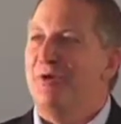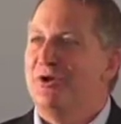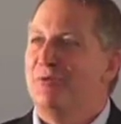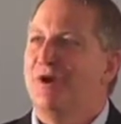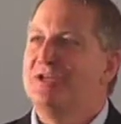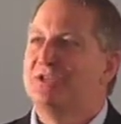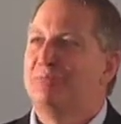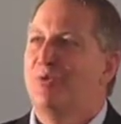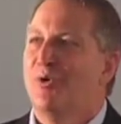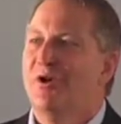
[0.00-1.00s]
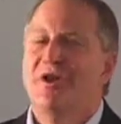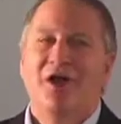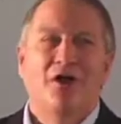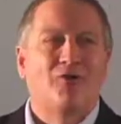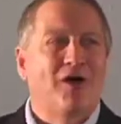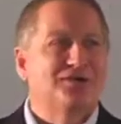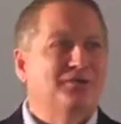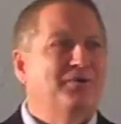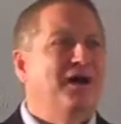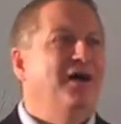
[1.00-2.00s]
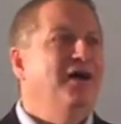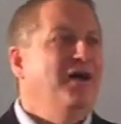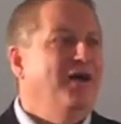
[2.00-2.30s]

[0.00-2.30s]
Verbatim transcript: wanted to raise support across the, uh,